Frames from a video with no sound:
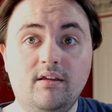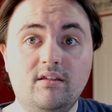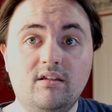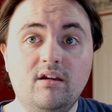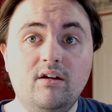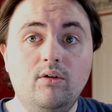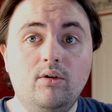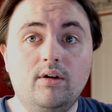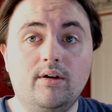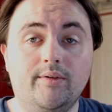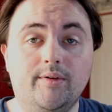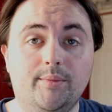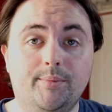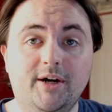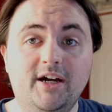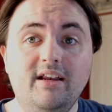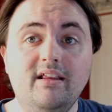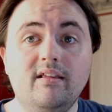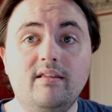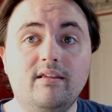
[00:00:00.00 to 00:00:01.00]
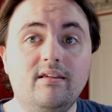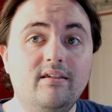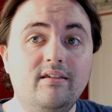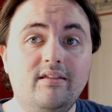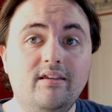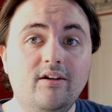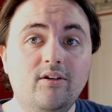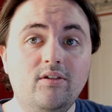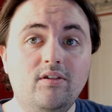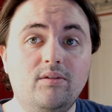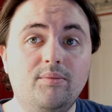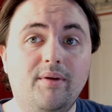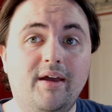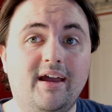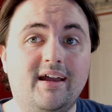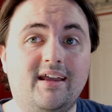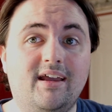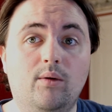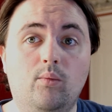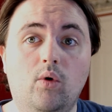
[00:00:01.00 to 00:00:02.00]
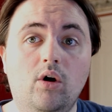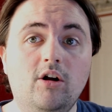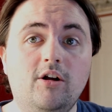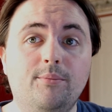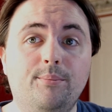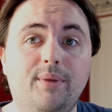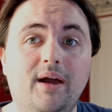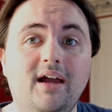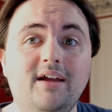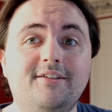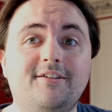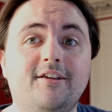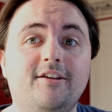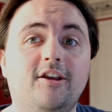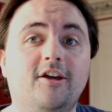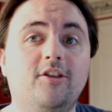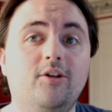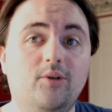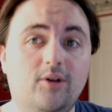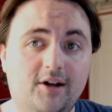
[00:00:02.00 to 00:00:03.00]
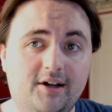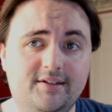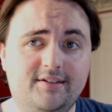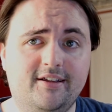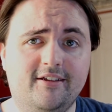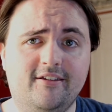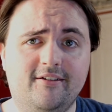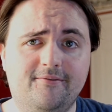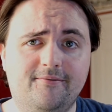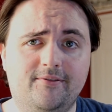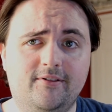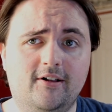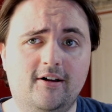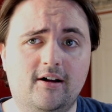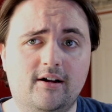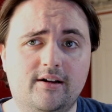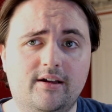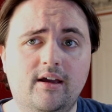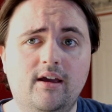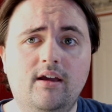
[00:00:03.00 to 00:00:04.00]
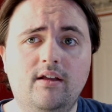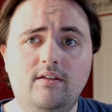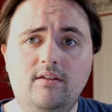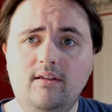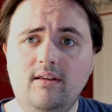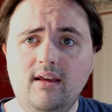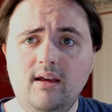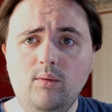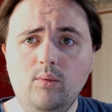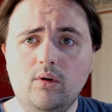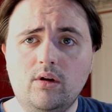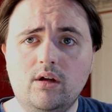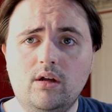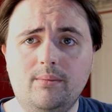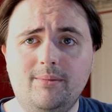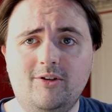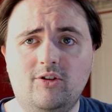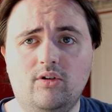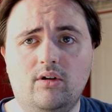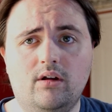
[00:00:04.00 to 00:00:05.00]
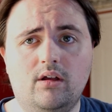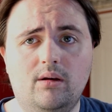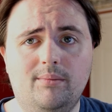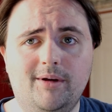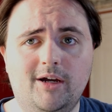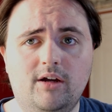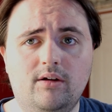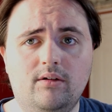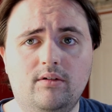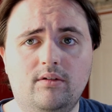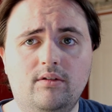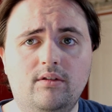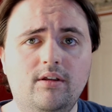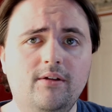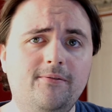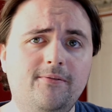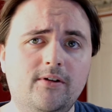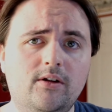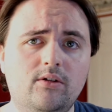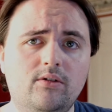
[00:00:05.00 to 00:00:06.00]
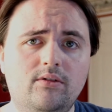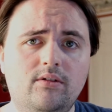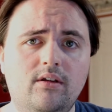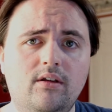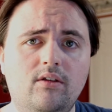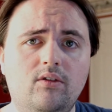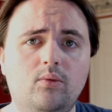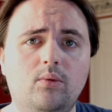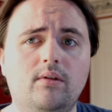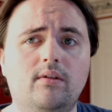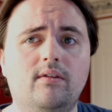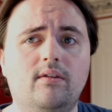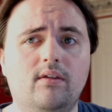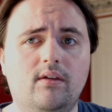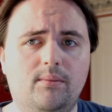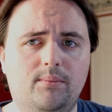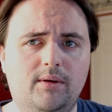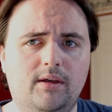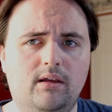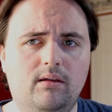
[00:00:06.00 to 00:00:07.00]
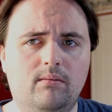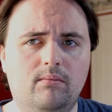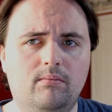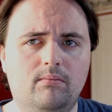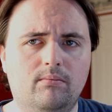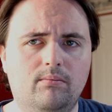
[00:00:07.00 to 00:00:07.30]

How's it going, everybody? This is Tostemac, and welcome back to another autism vlog. Today we're going to be talking about difficulties with sleeping.